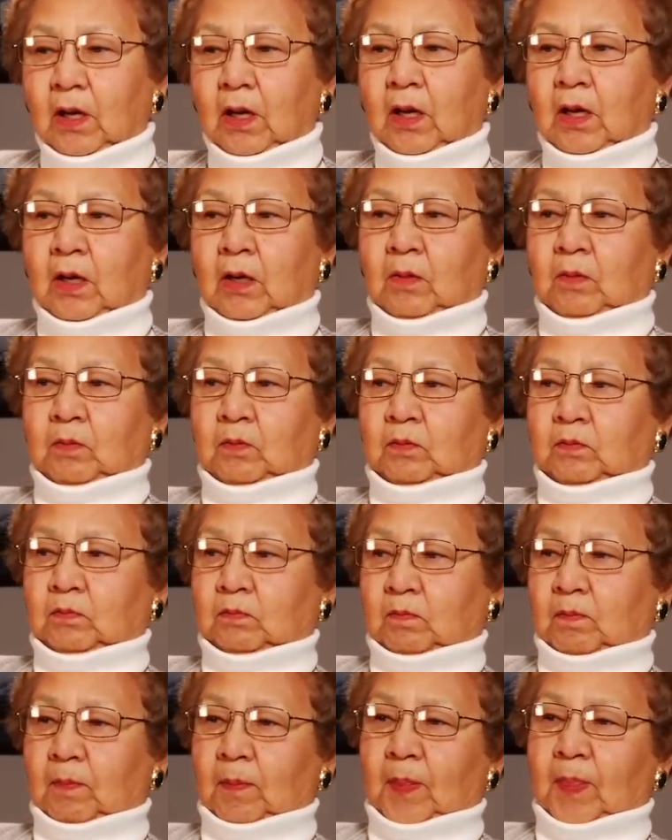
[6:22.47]
And
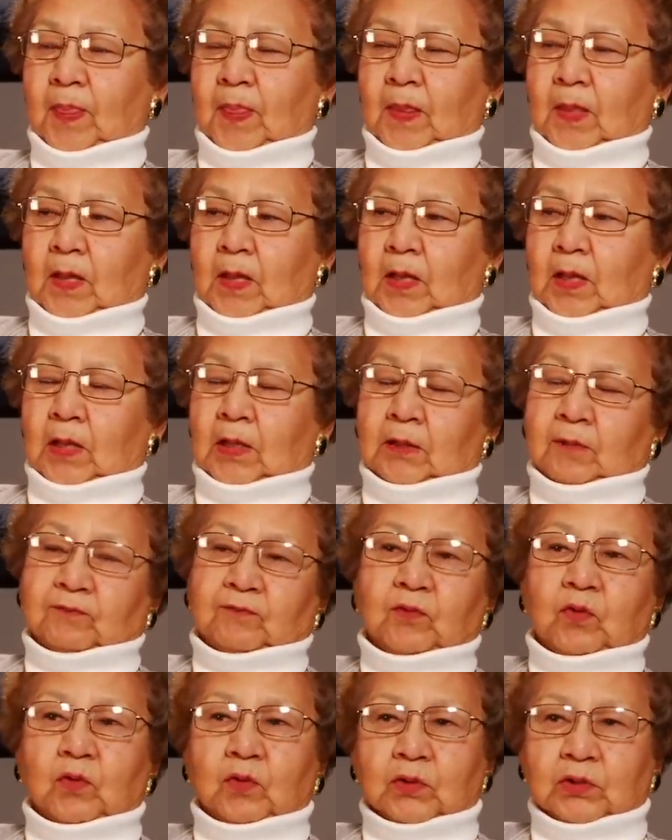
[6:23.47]

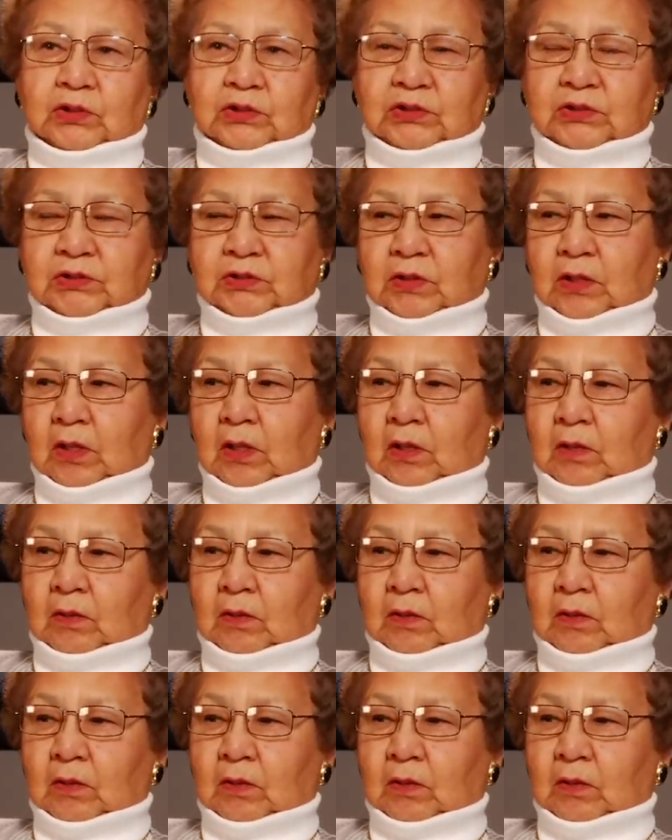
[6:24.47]
of course,